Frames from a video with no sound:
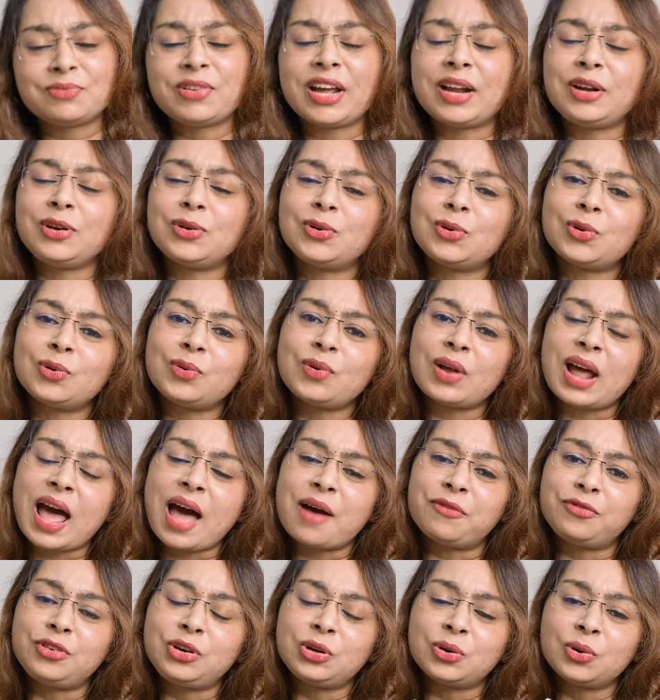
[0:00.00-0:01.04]
where you don't
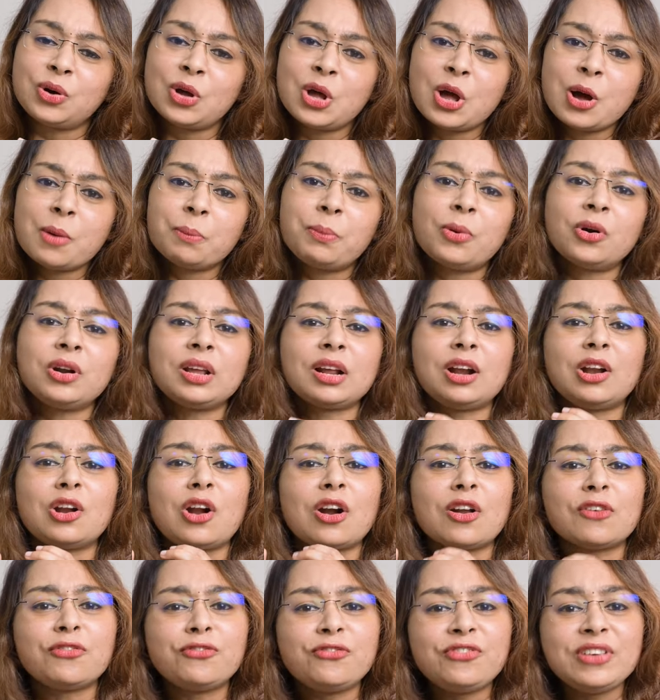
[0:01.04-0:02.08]
have to put a
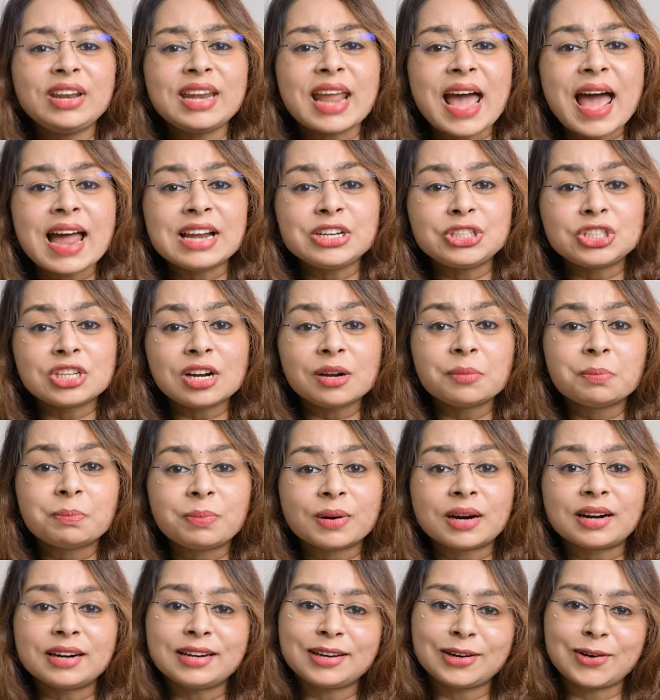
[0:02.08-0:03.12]
lot of financial
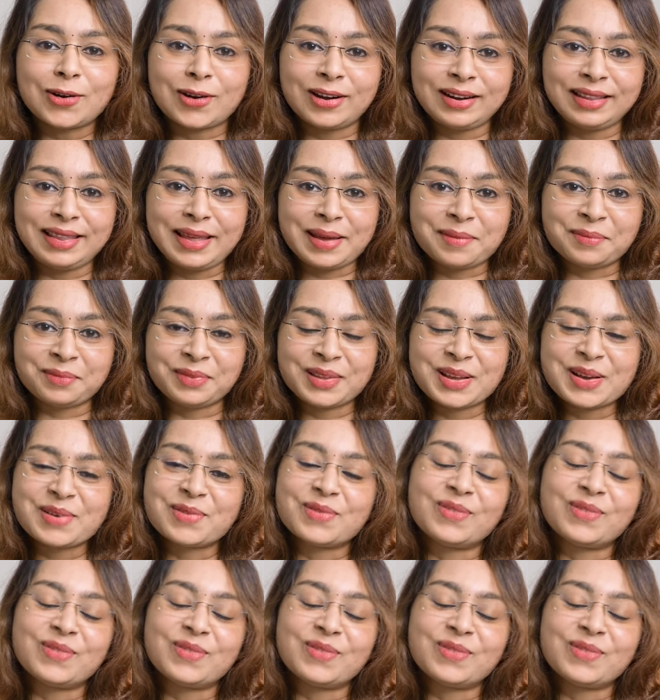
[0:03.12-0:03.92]
burden on them.